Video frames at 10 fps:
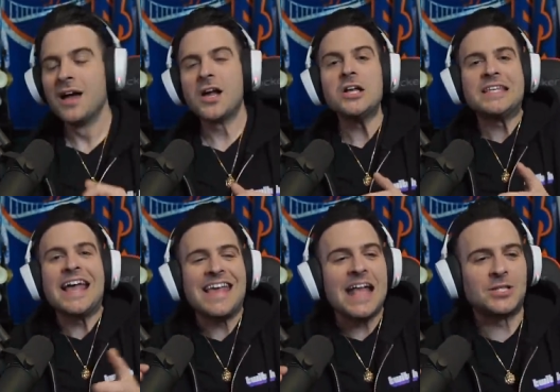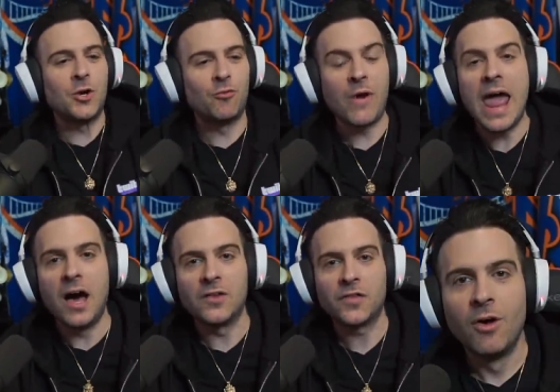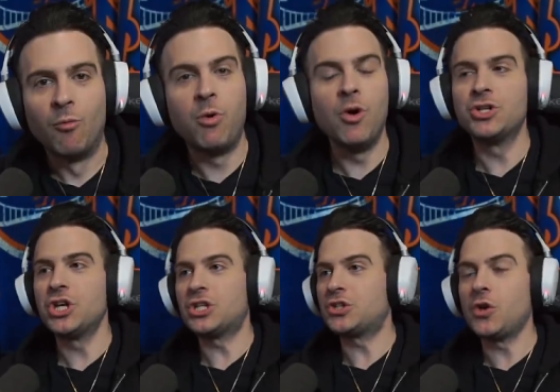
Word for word: Cause I get derailed. We were just